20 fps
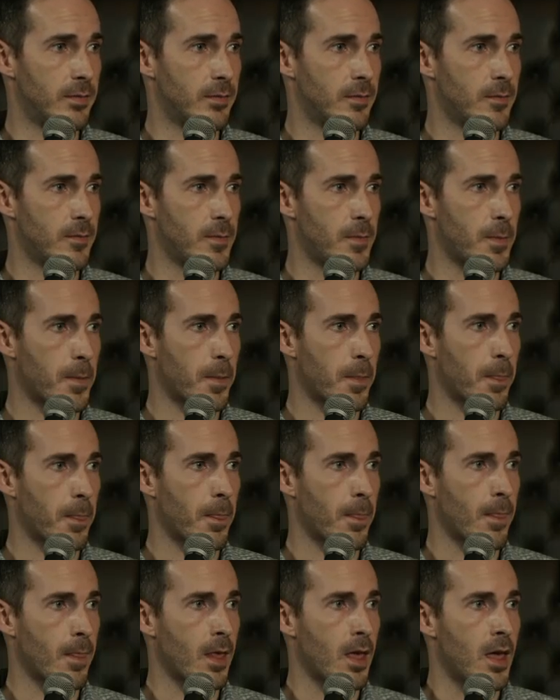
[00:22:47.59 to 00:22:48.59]

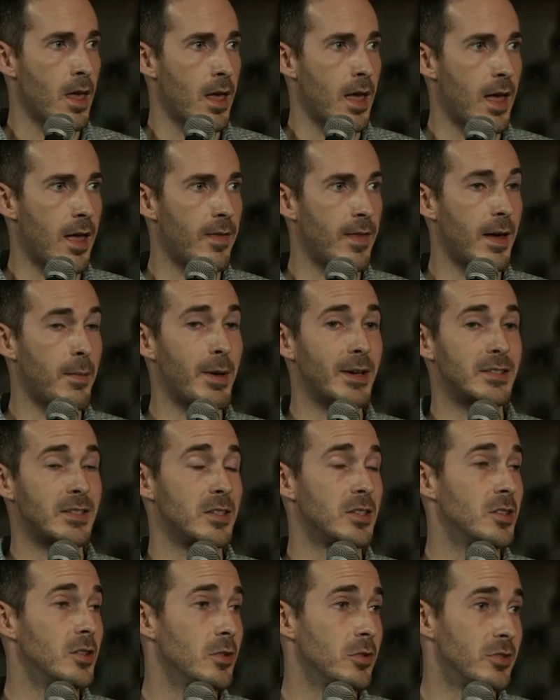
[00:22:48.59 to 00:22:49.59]
And that makes a
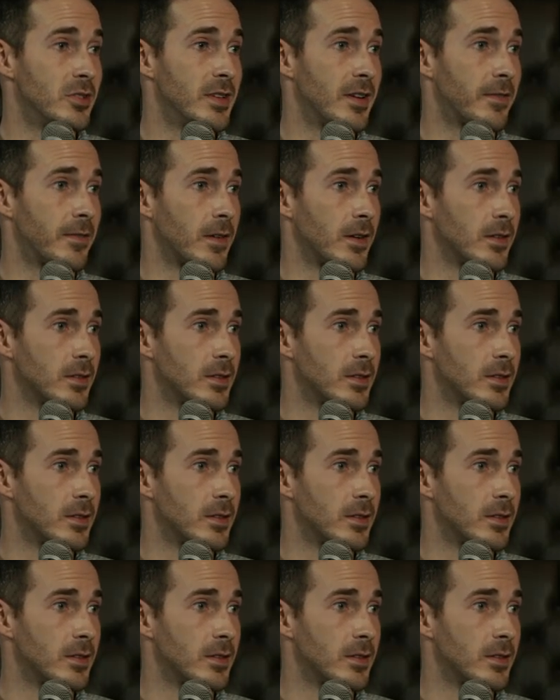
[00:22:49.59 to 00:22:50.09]
huge difference.